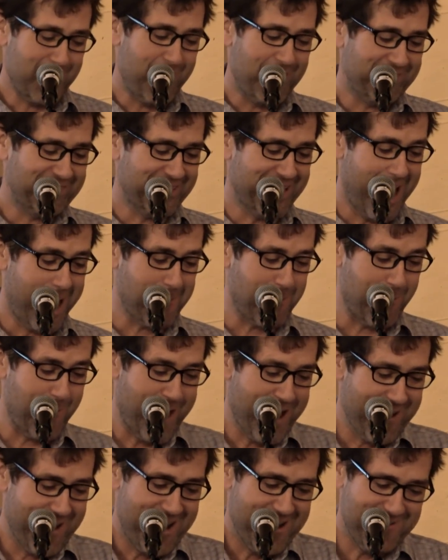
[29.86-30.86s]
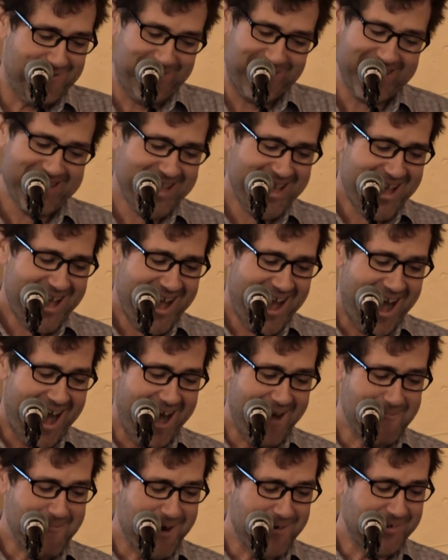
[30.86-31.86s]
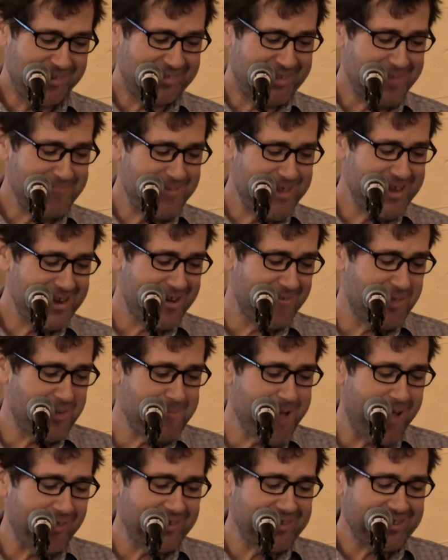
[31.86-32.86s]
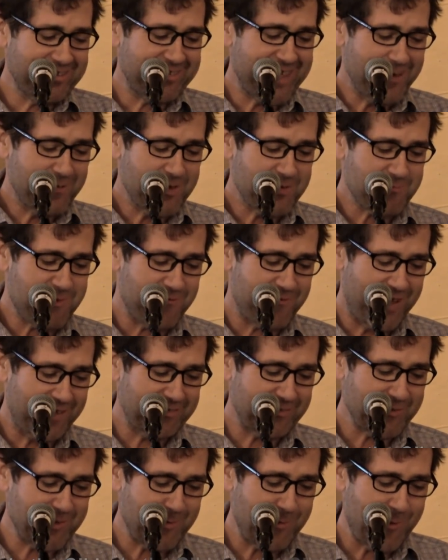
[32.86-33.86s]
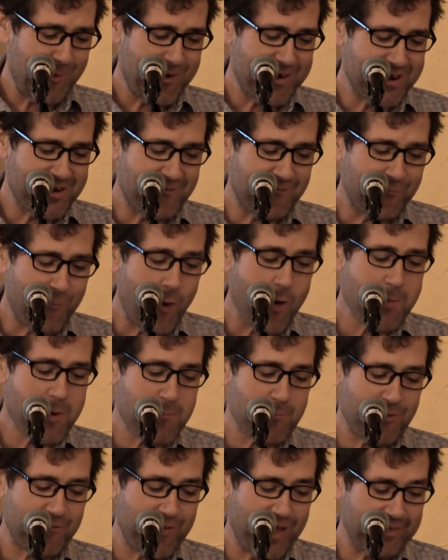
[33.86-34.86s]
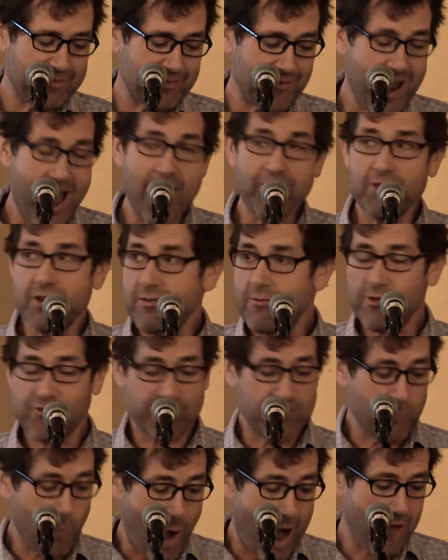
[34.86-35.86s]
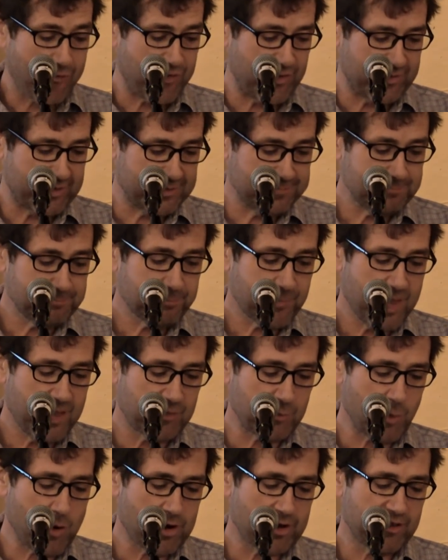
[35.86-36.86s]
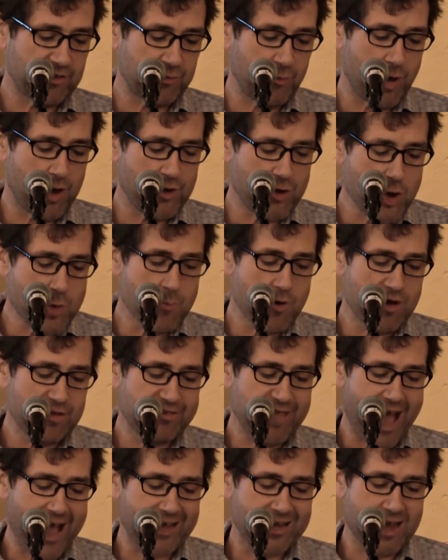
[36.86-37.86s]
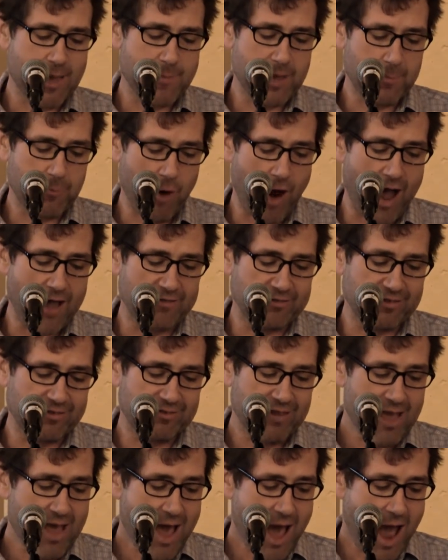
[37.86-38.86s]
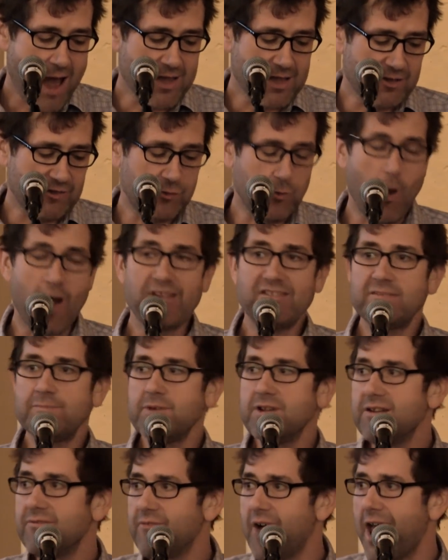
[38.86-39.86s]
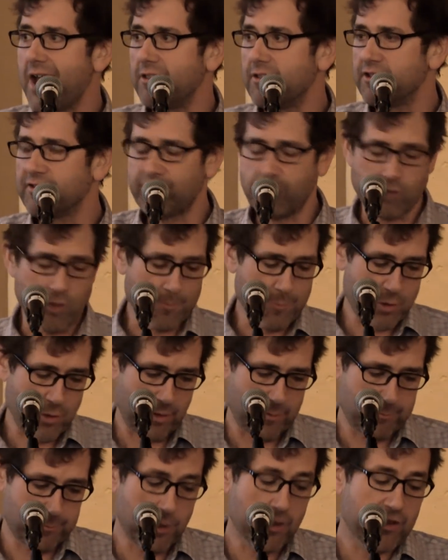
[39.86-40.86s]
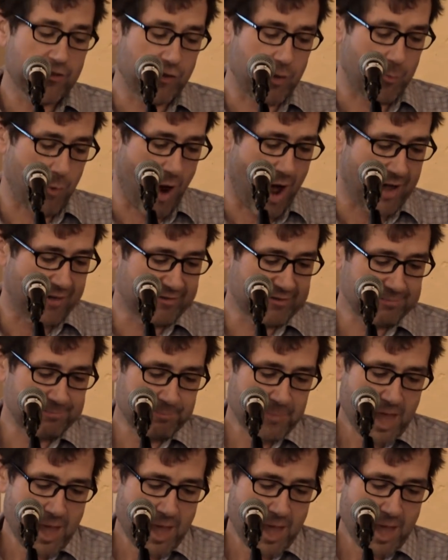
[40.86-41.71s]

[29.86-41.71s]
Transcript: the ones that I'm aware of. Um, a recipient of the Mellon Distinguished Professor Award and a former professor at the University of Washington, his work has won numerous academic prizes, and he has twice been a finalist for the Pul Pulitzer Prize.